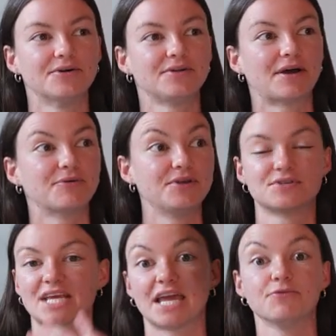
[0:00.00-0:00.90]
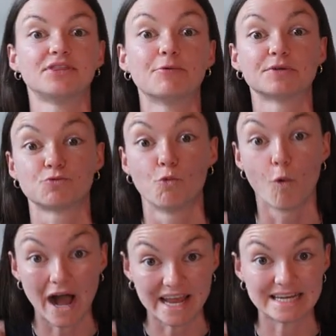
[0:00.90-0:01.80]
And it was like, everything was
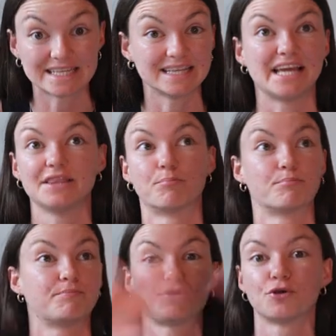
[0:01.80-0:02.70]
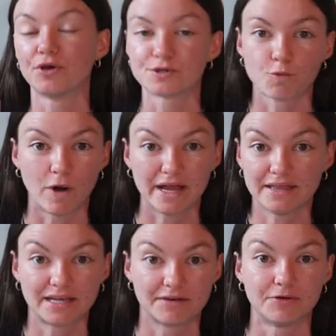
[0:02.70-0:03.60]
white, like the purest
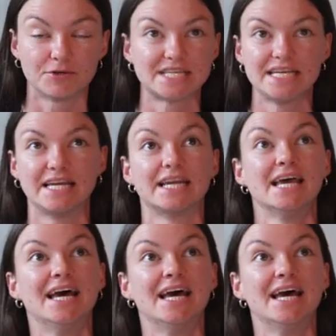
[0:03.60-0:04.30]
white that I've ever seen.